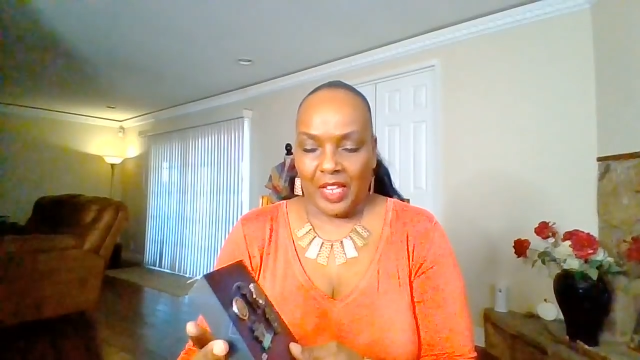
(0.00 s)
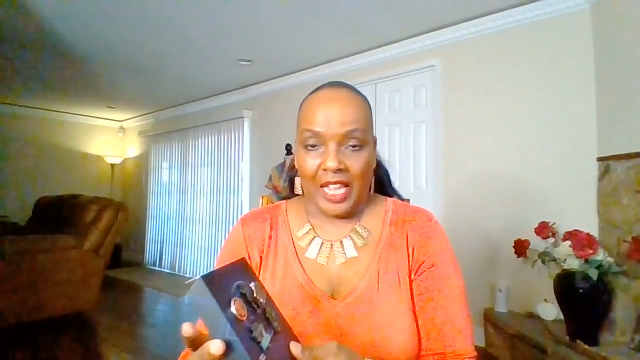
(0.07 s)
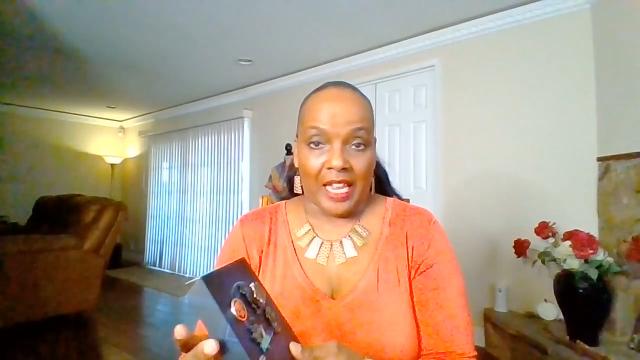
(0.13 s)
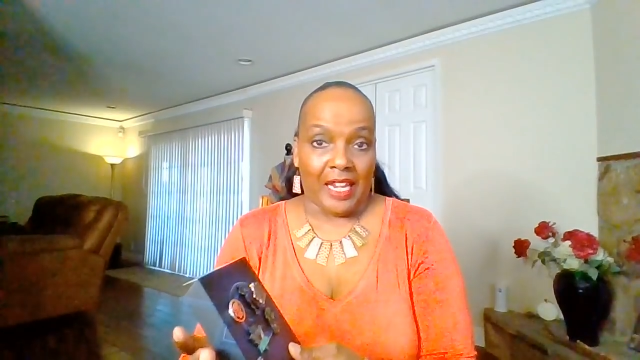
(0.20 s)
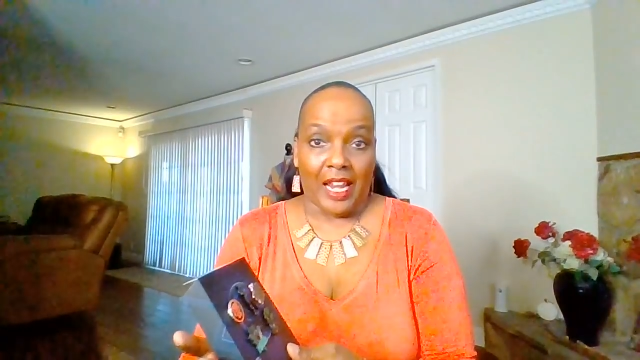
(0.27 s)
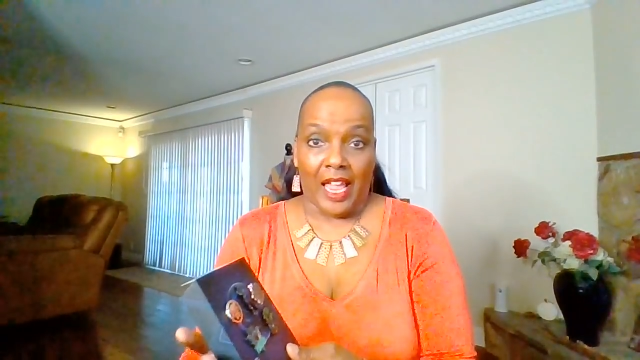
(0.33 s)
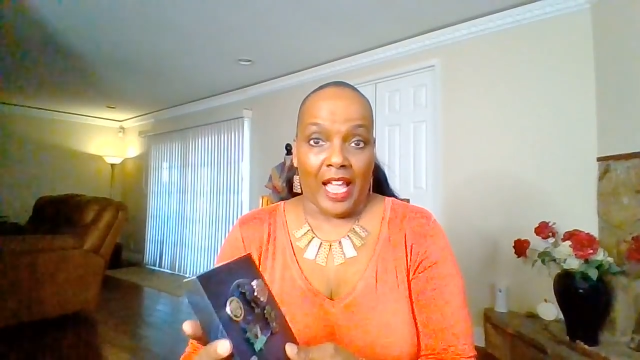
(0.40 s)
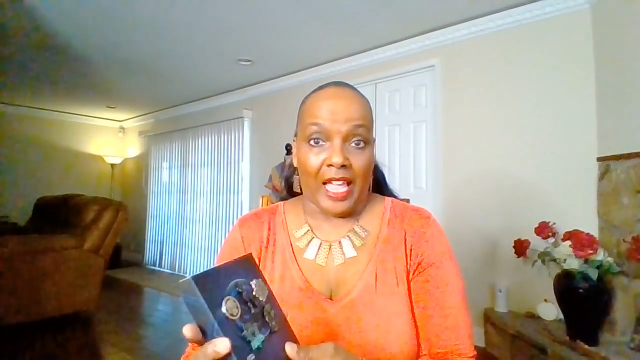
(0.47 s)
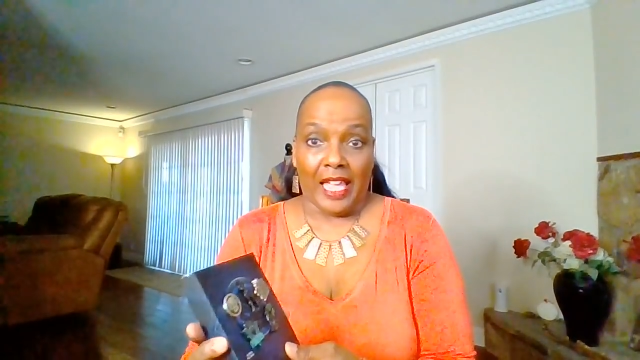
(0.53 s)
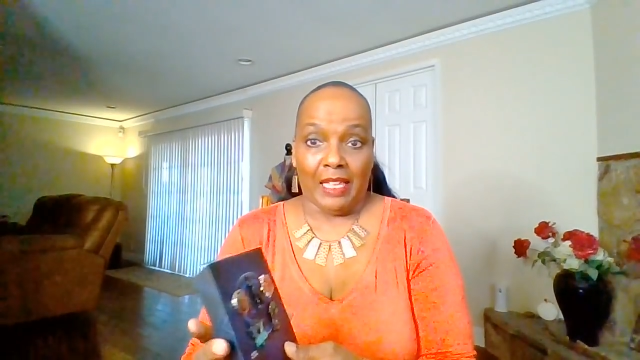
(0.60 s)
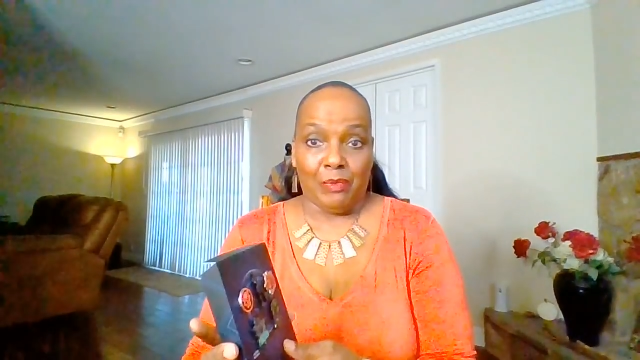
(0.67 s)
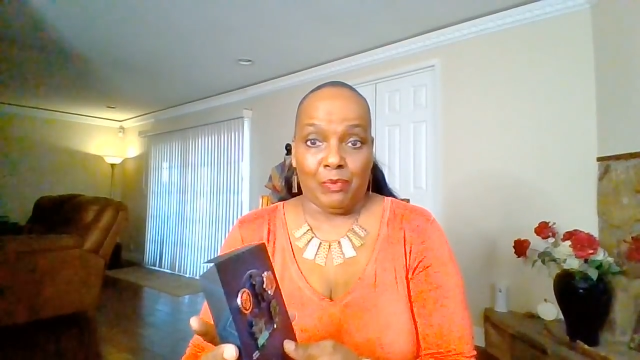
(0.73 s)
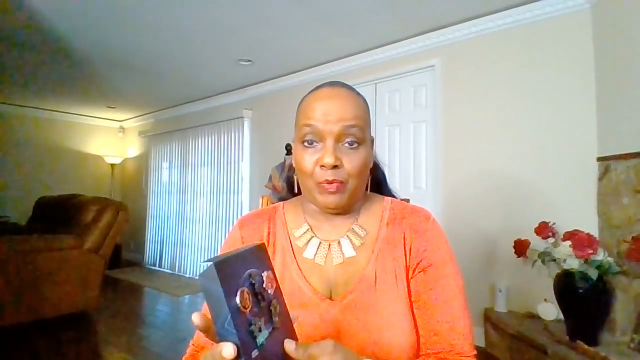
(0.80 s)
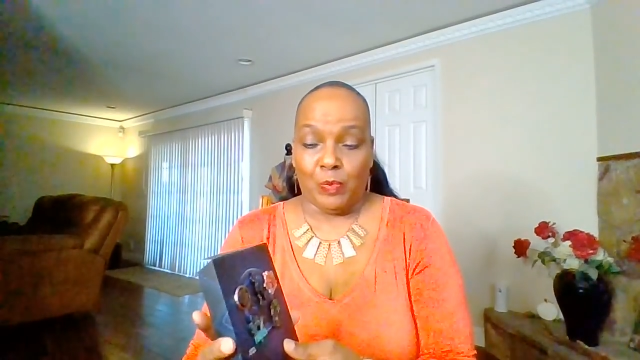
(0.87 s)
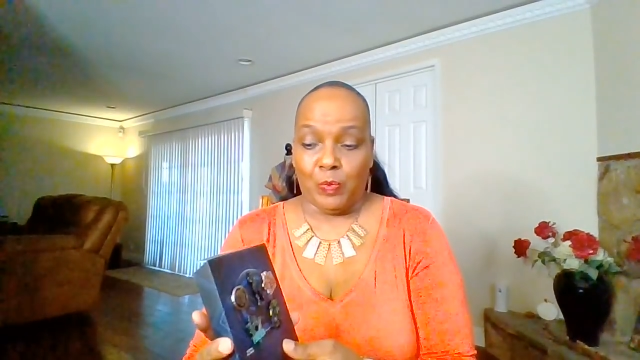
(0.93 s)
and
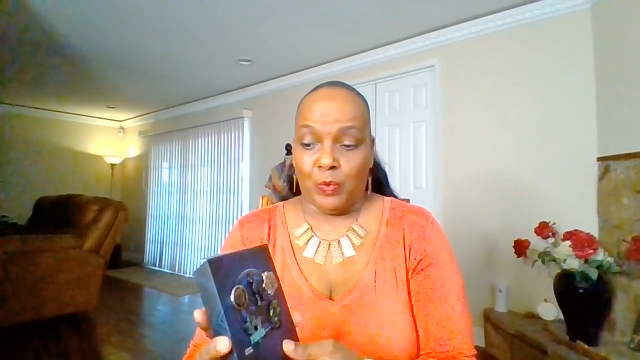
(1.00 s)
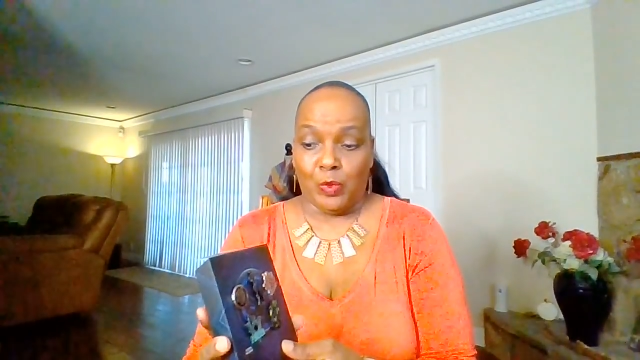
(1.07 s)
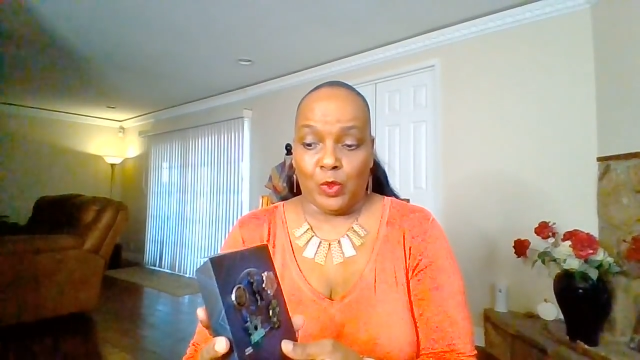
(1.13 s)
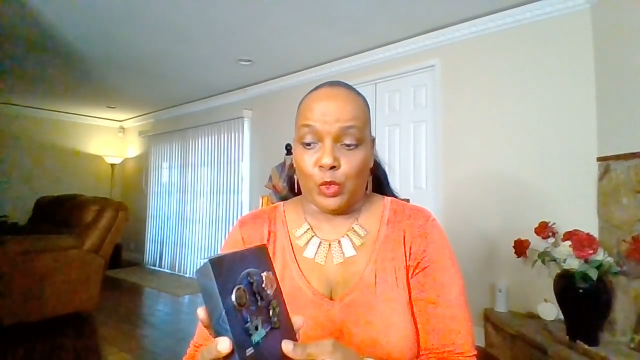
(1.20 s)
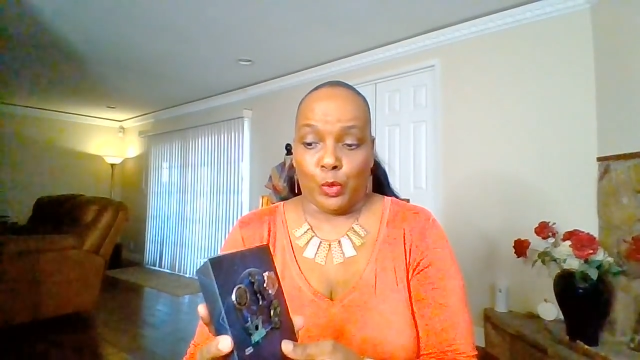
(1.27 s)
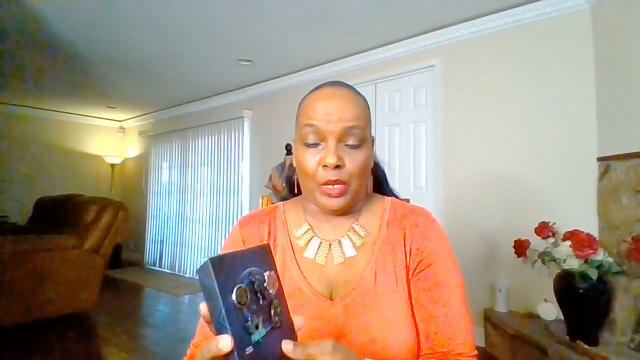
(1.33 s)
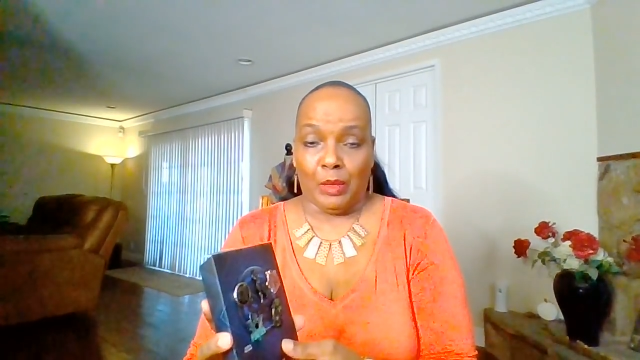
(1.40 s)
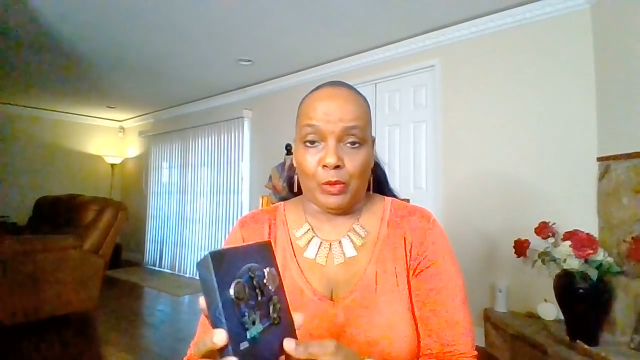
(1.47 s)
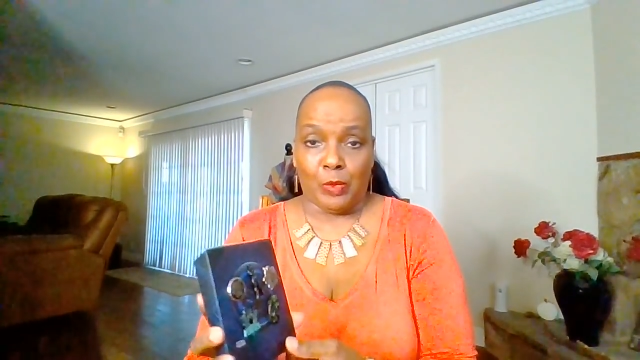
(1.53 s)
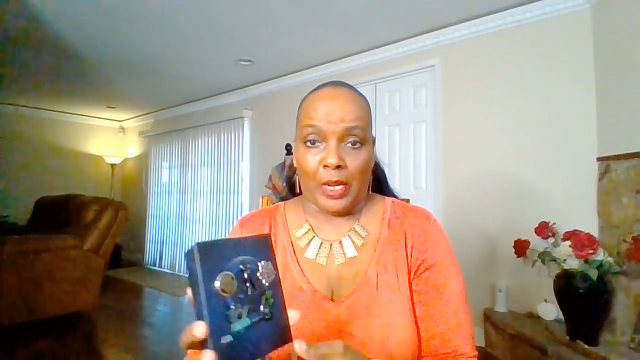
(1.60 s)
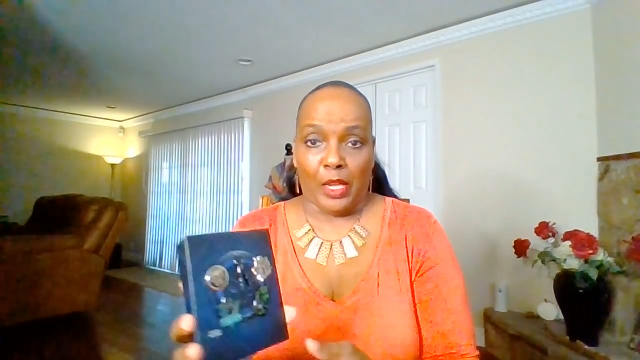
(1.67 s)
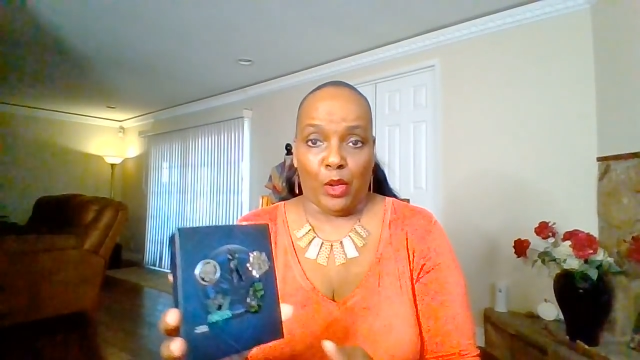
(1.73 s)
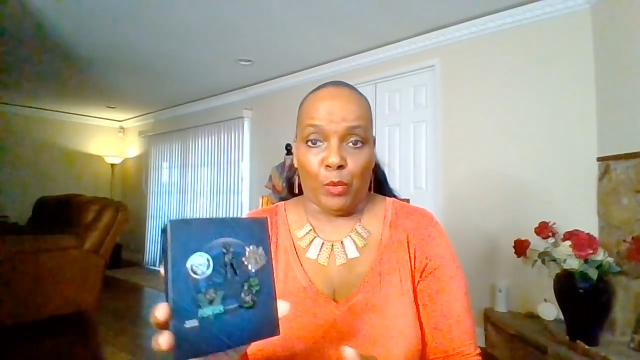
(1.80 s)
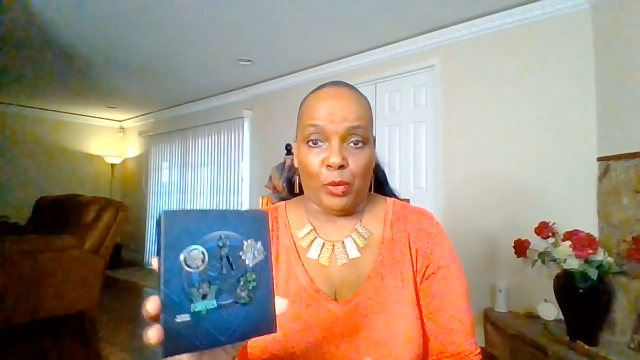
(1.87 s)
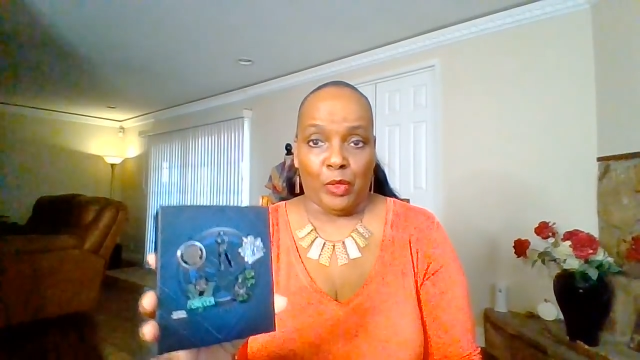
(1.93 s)
I screamed when
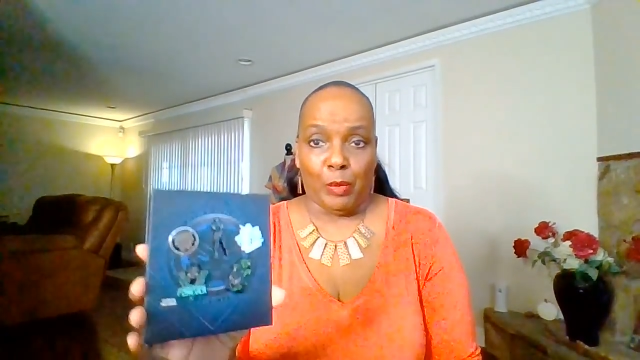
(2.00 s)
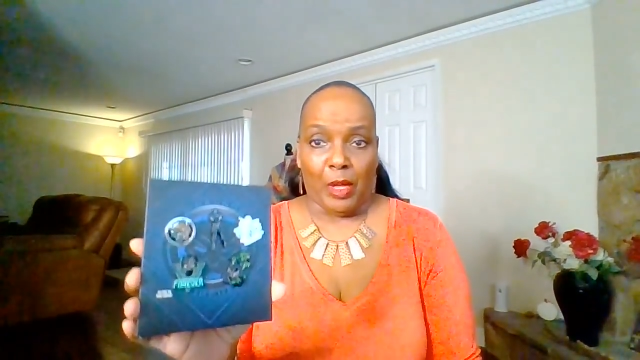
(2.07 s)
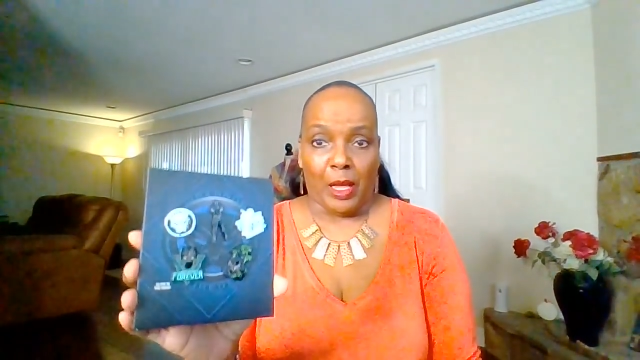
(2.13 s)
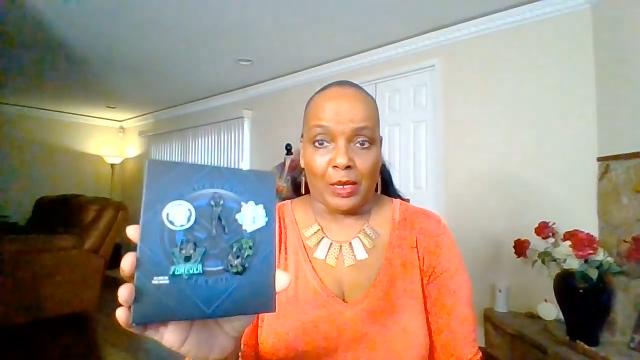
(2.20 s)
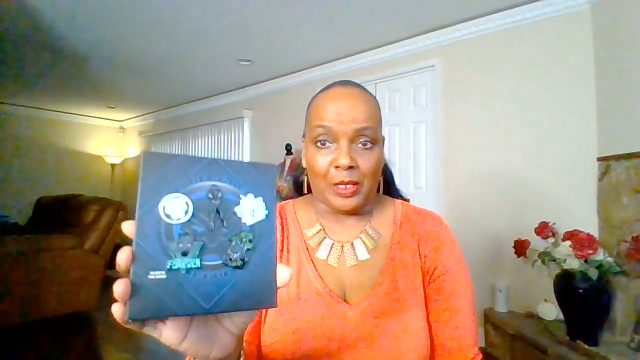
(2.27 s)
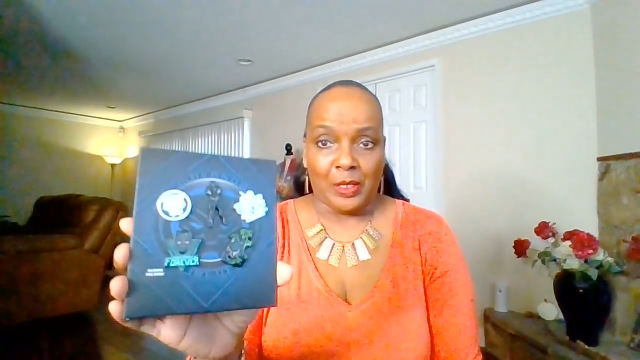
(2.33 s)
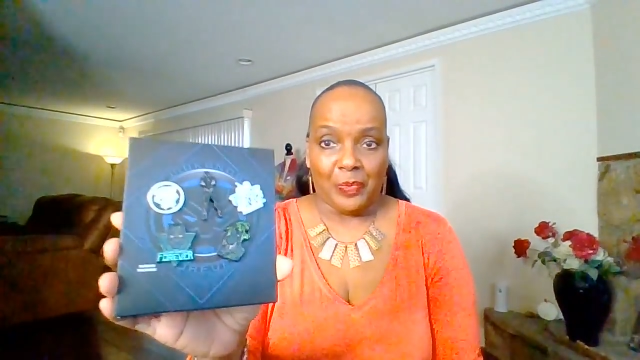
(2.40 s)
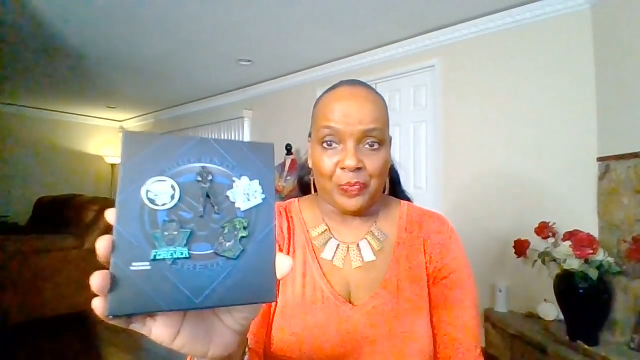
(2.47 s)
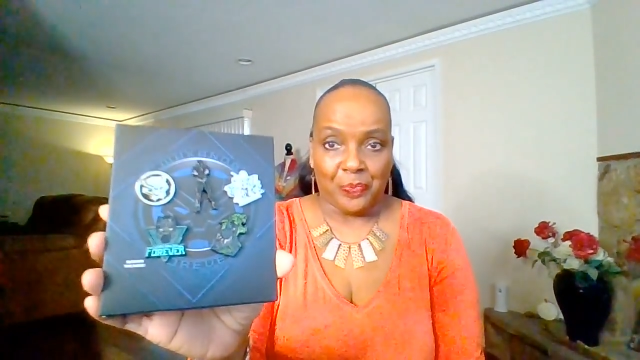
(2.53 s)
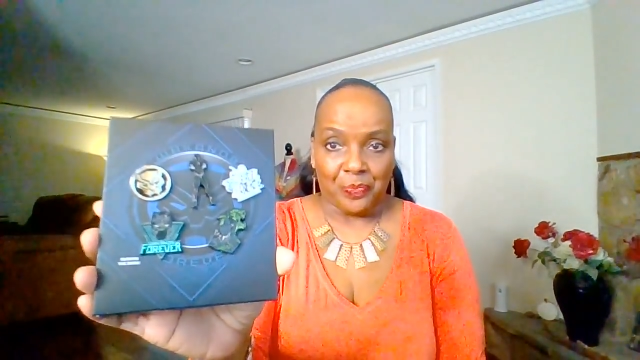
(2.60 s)
I opened the box.